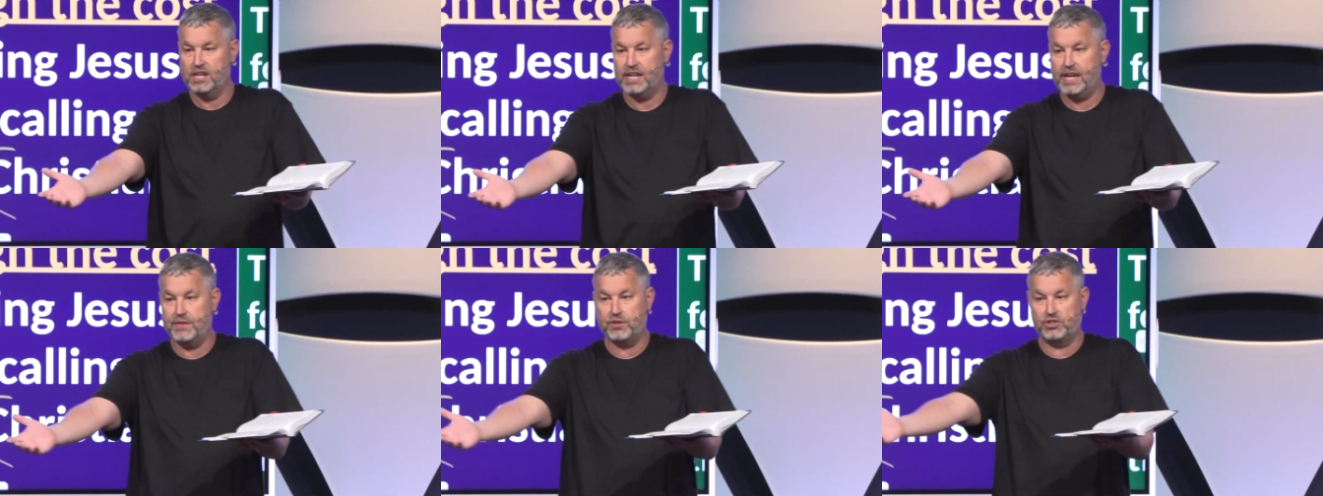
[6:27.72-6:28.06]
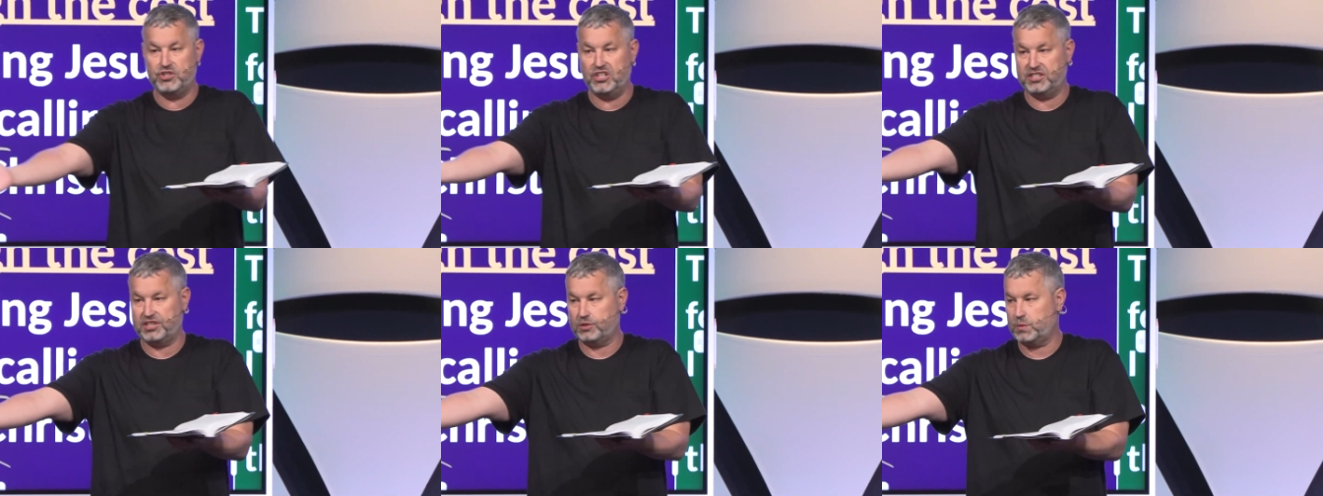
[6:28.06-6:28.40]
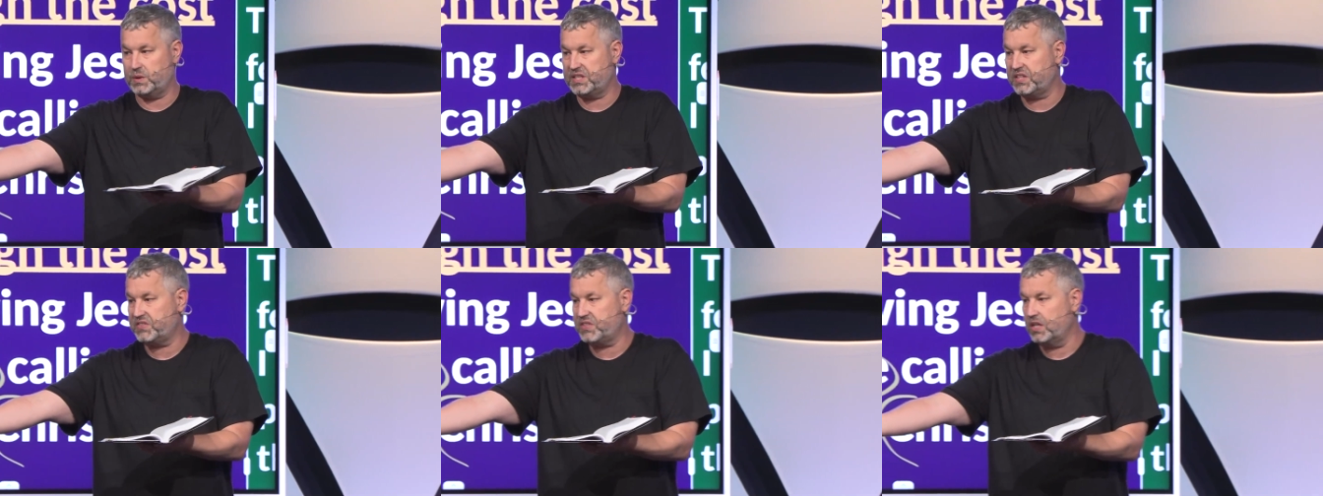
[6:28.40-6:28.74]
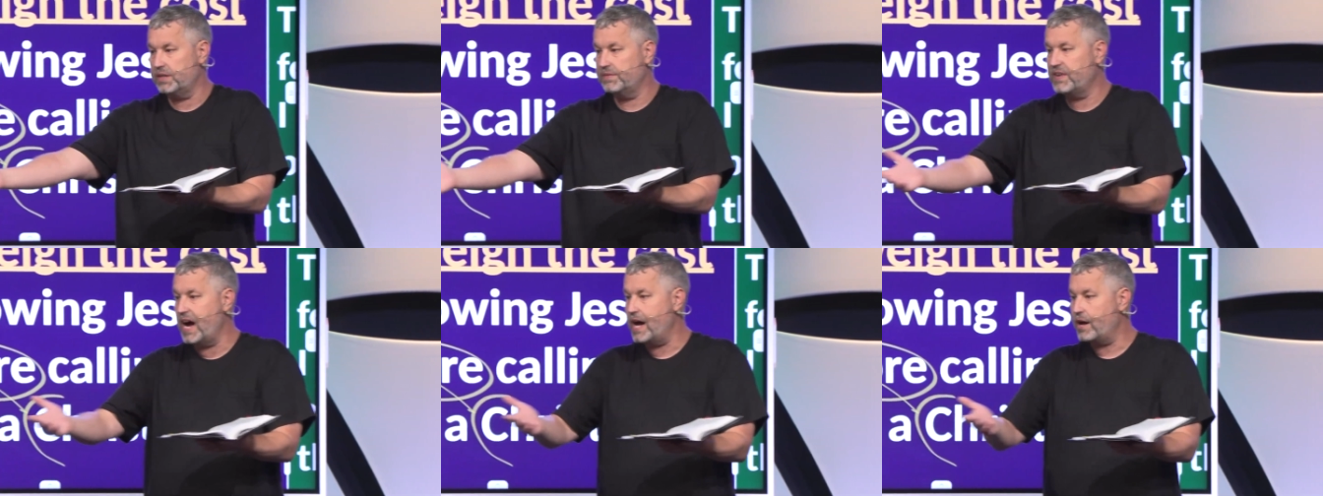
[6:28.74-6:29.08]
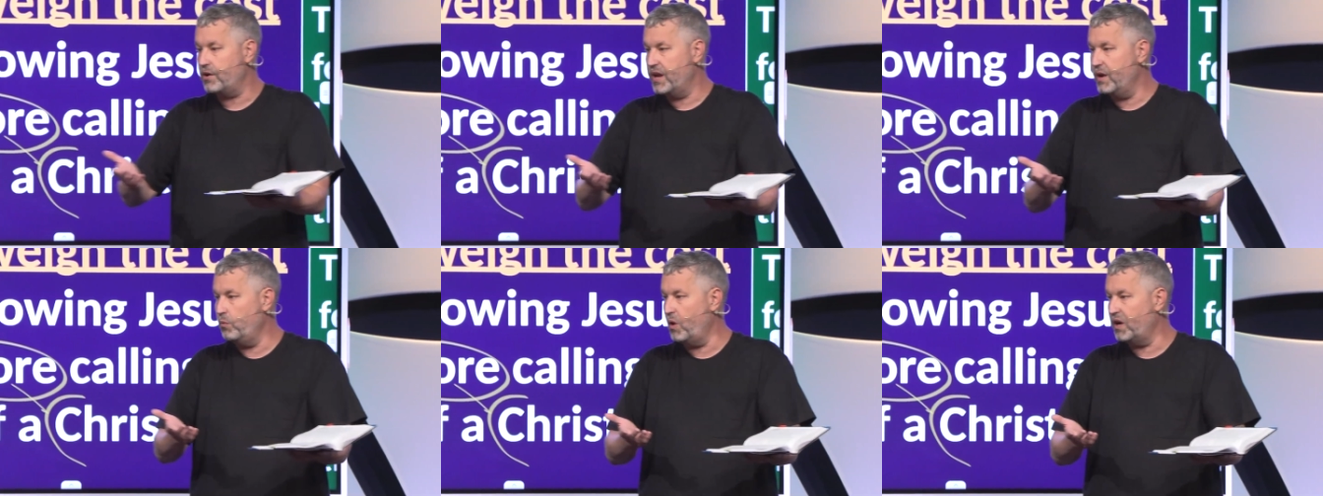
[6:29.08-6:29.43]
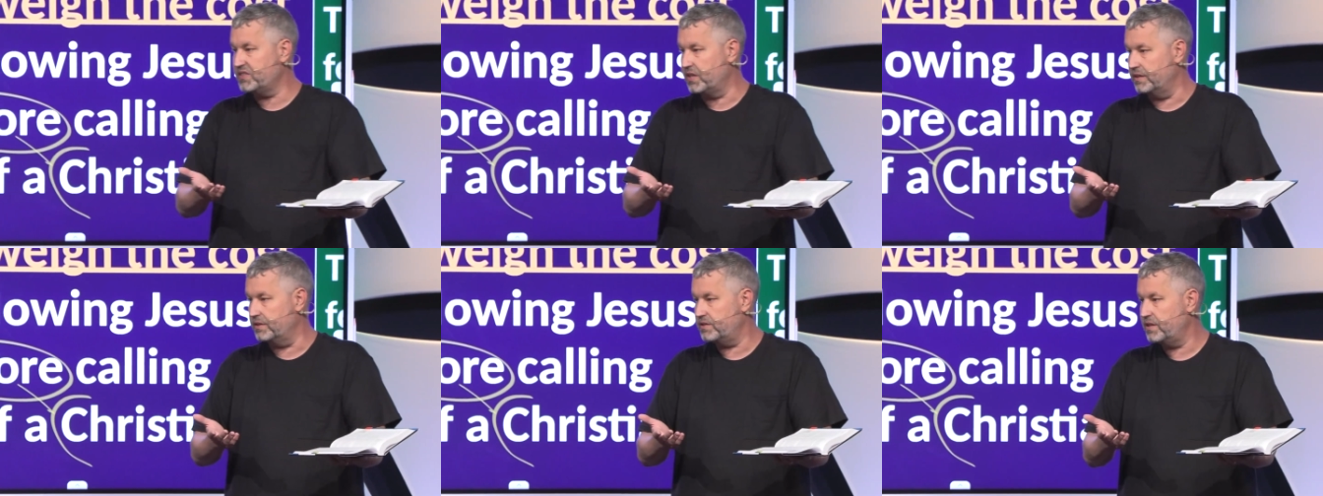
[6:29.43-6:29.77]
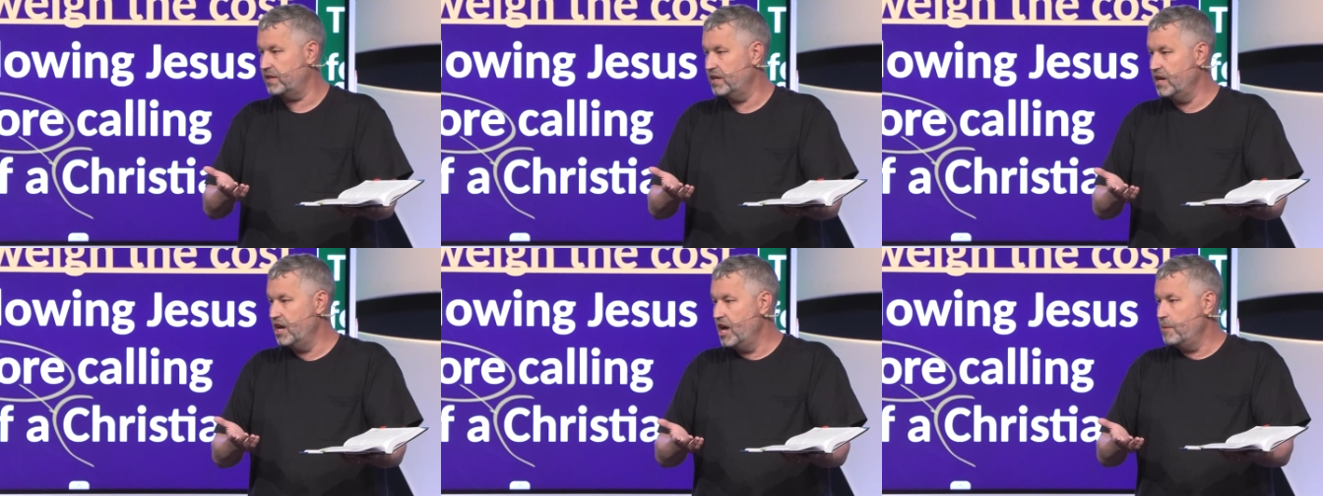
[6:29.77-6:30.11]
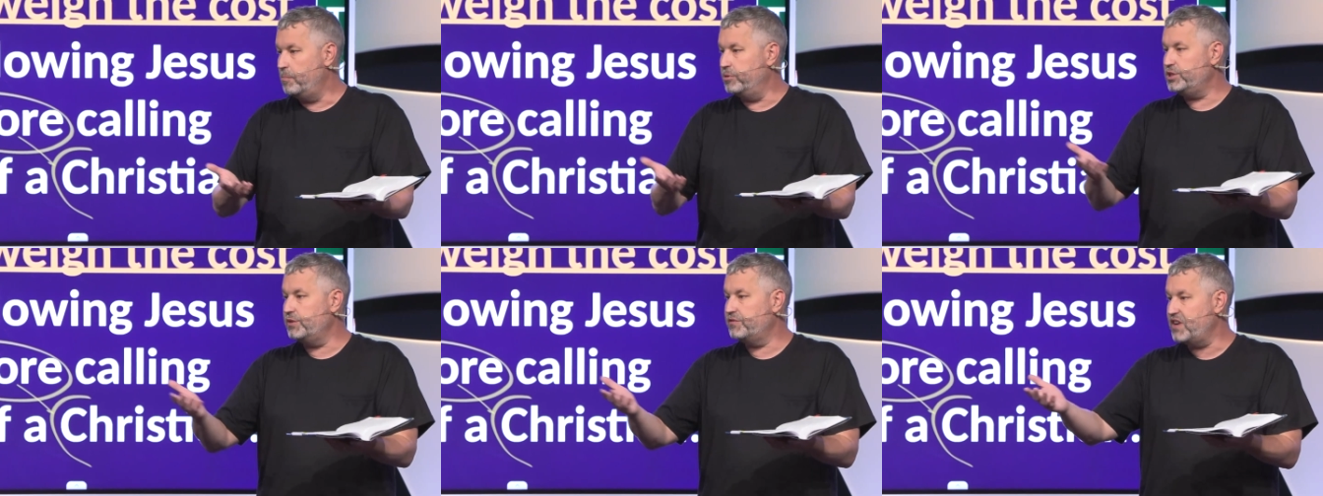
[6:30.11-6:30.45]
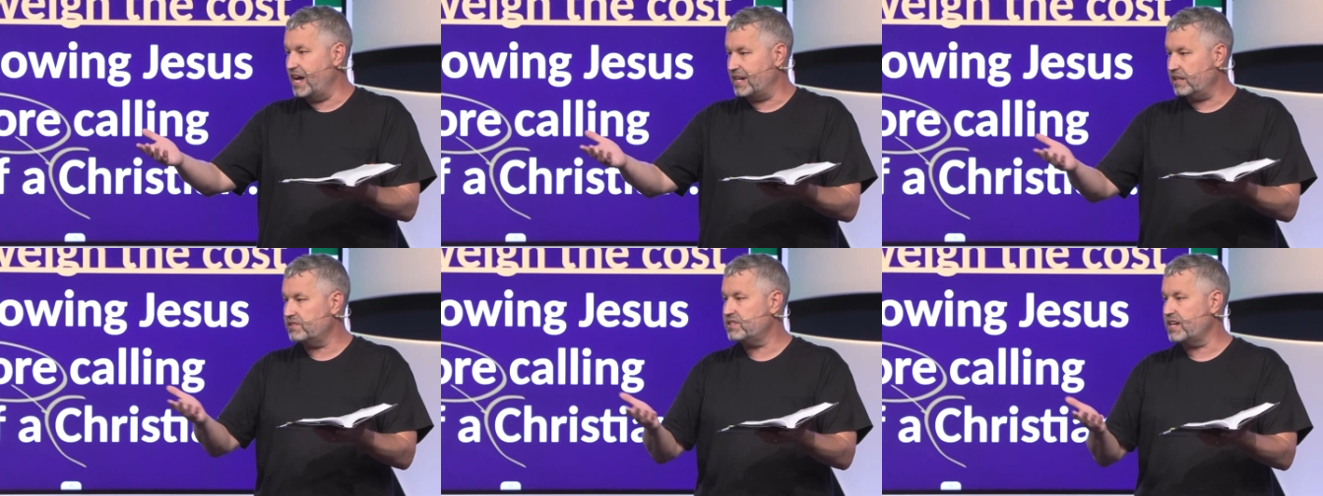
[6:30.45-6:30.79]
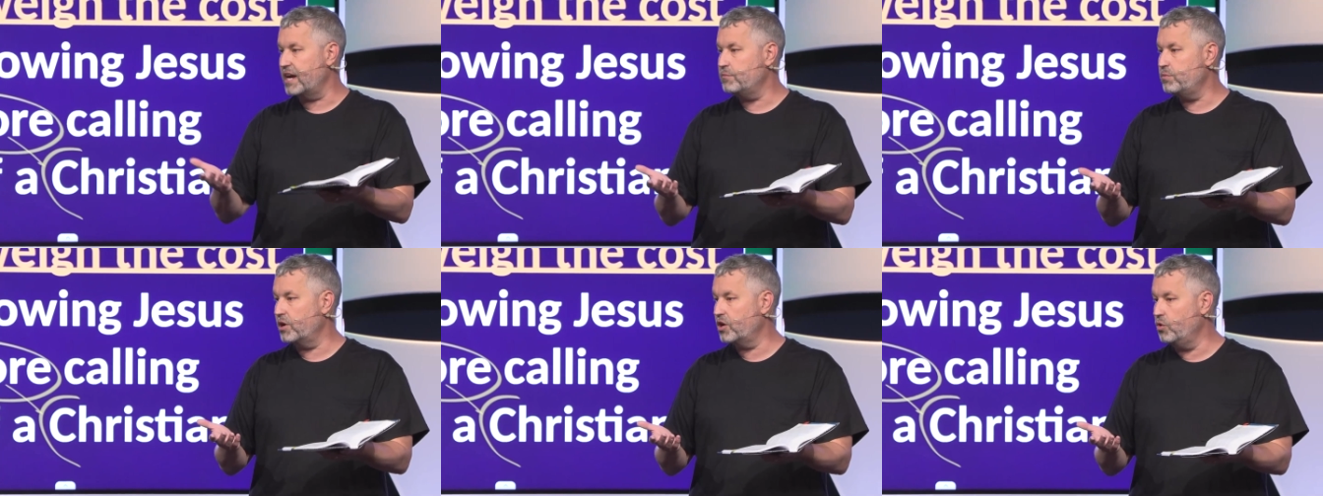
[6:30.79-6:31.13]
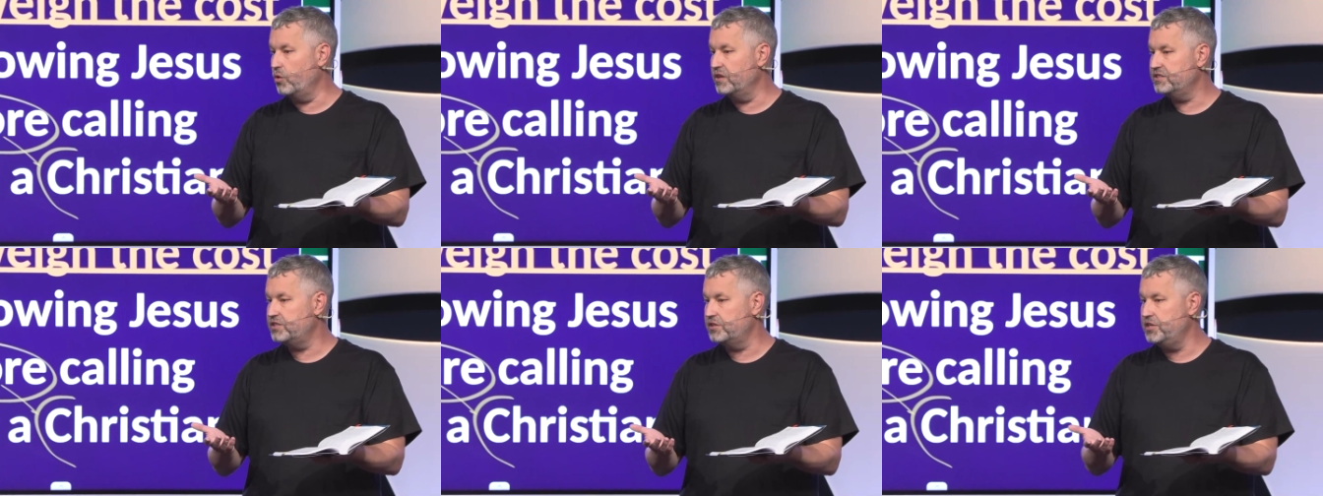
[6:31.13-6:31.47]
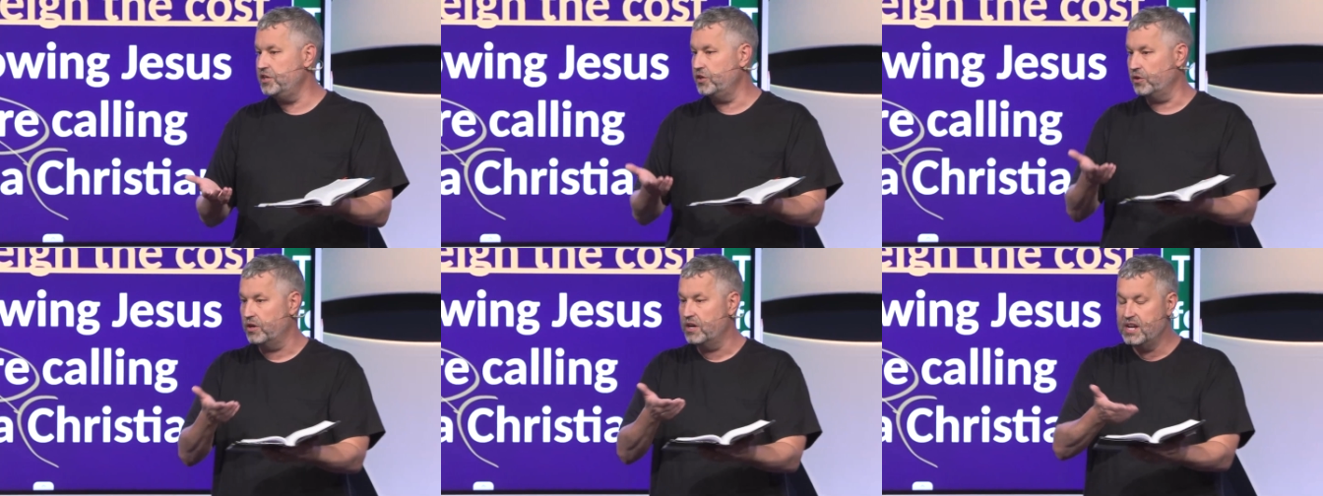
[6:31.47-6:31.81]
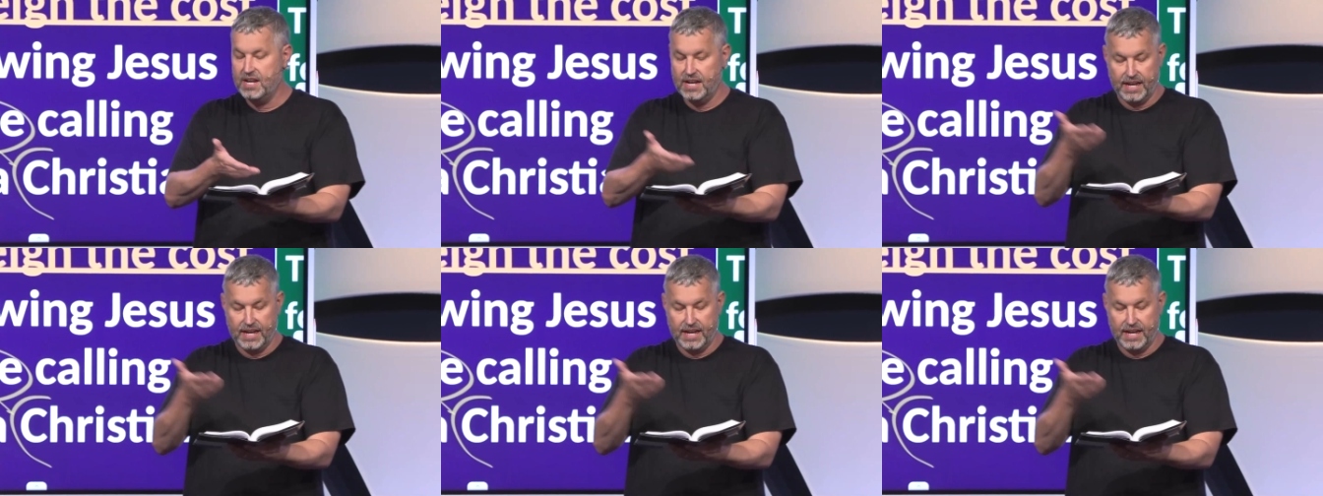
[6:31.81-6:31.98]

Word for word: Either Jesus was the Son of God or he wasn't, but you've got to decide what you're going to do.